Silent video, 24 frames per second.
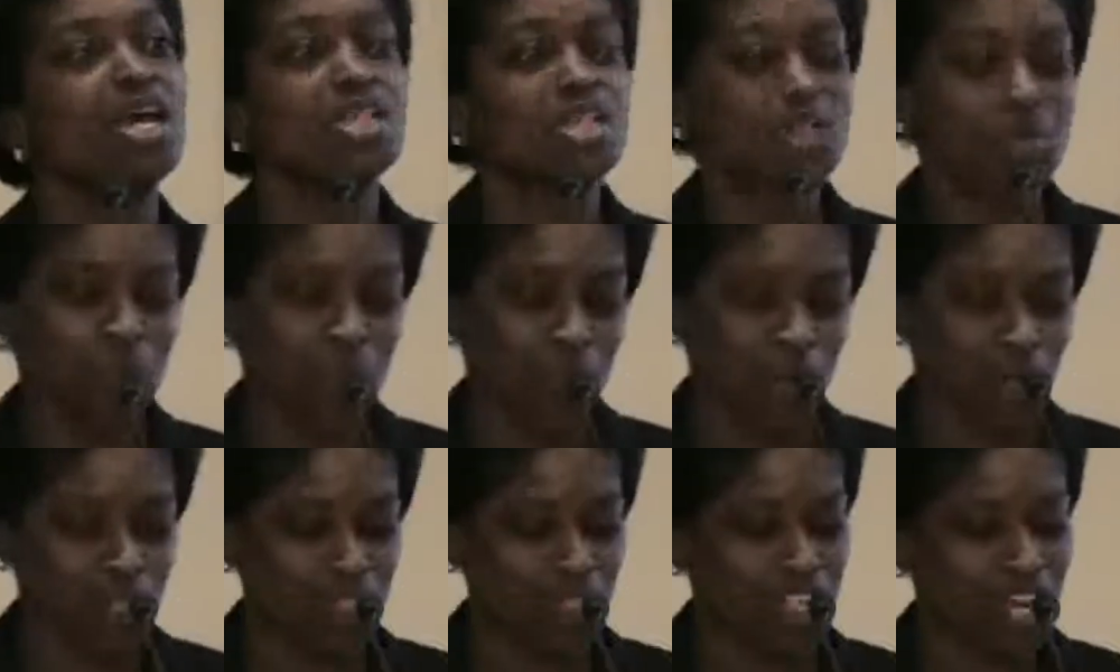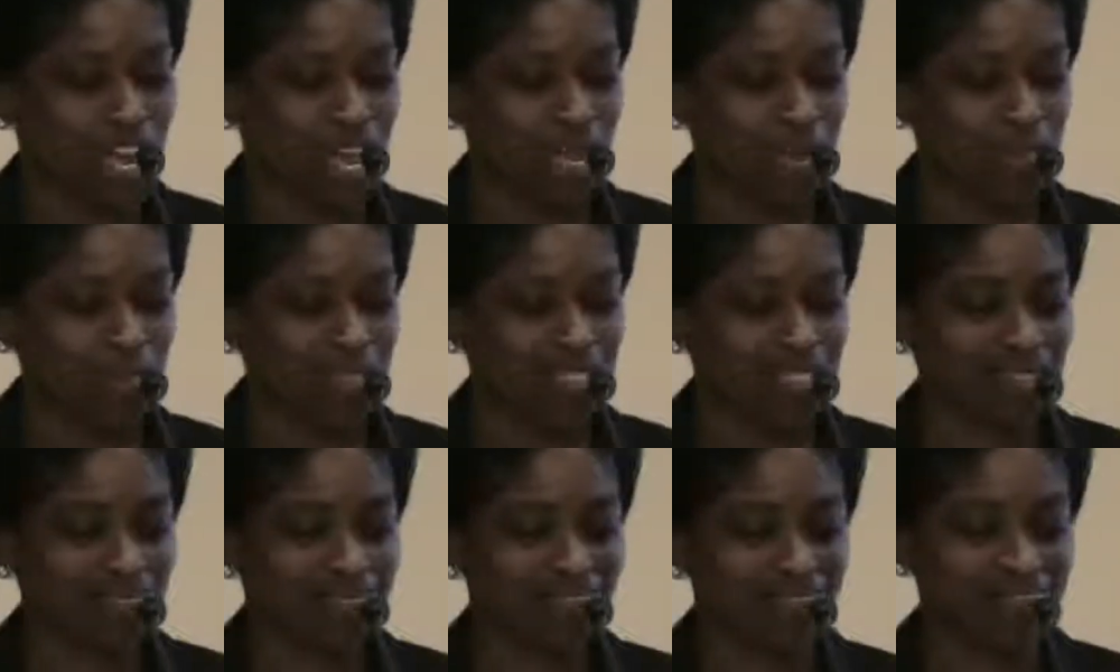The
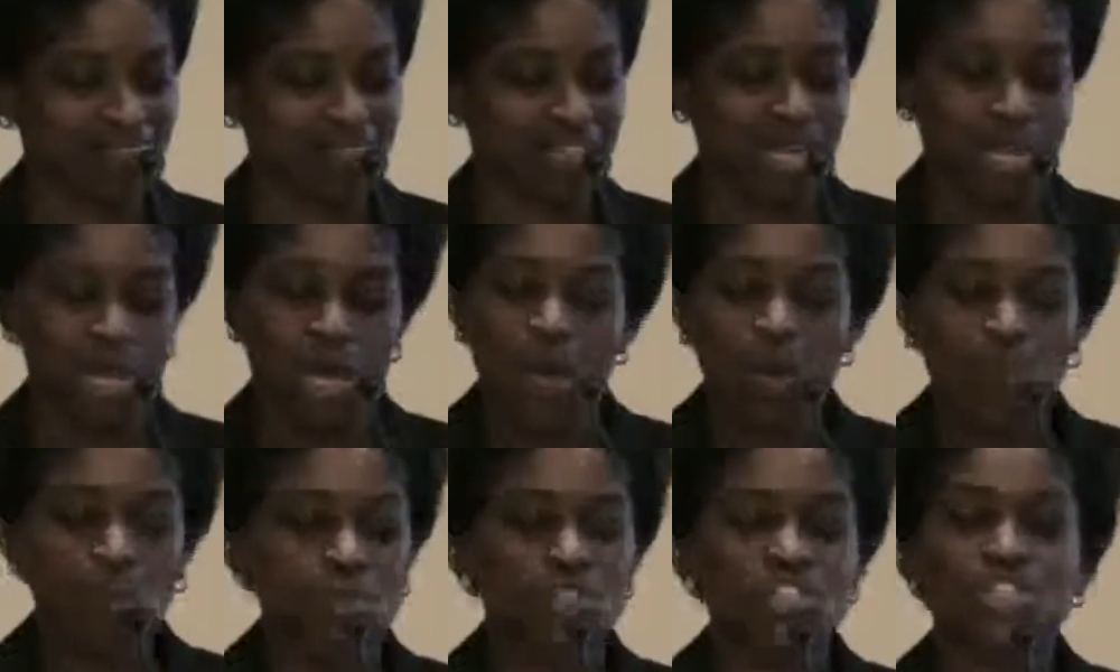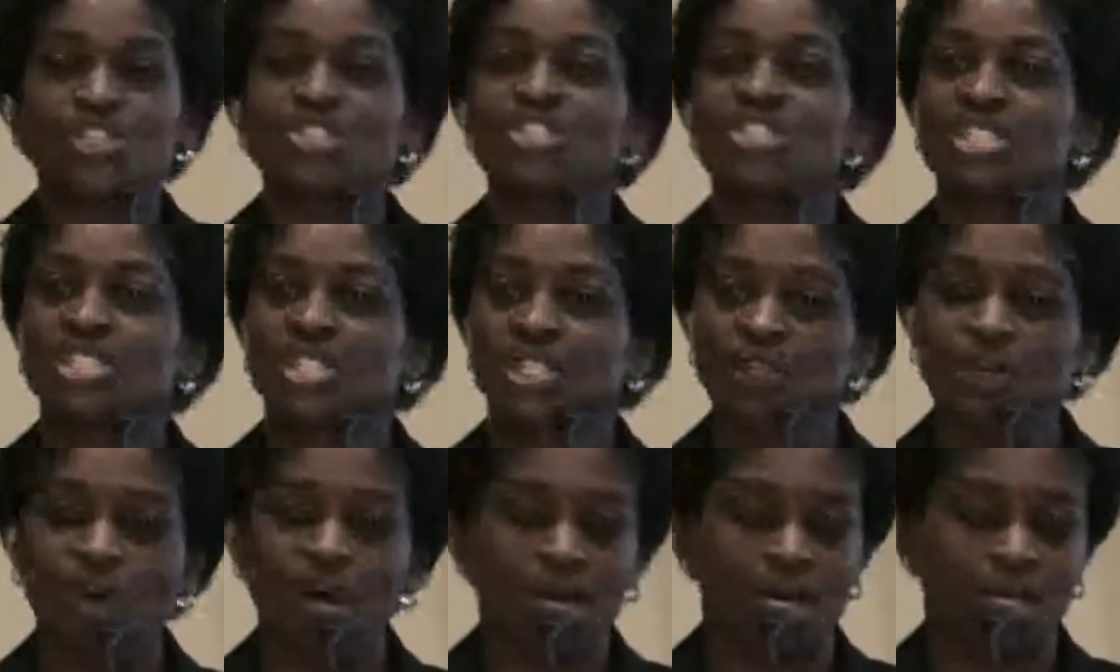workshops, which are
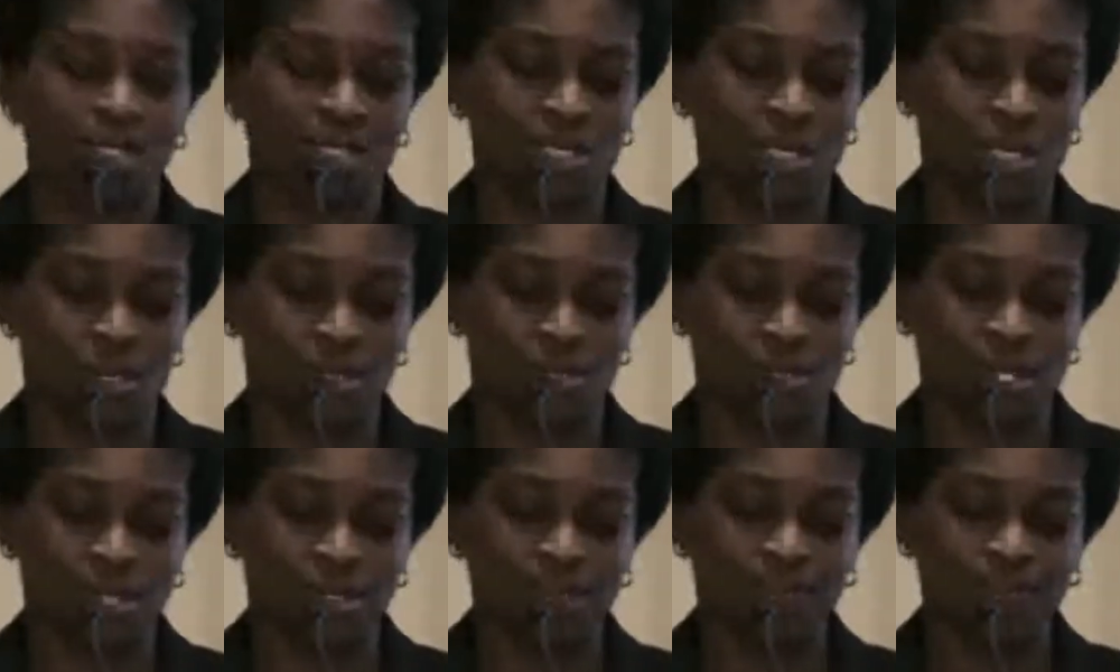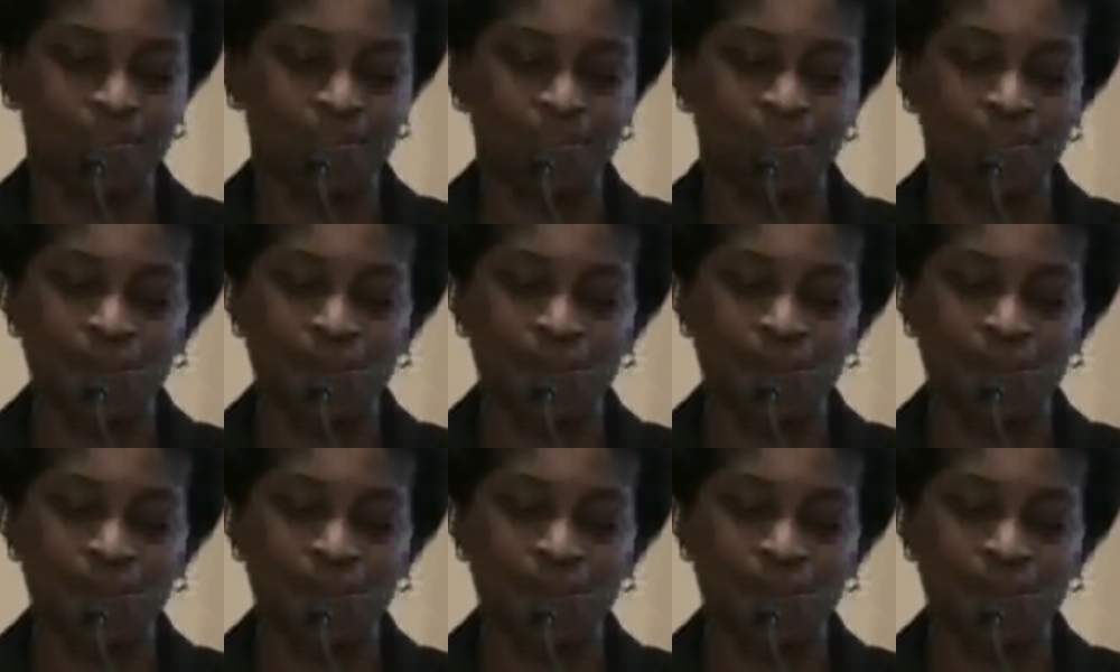still ongoing,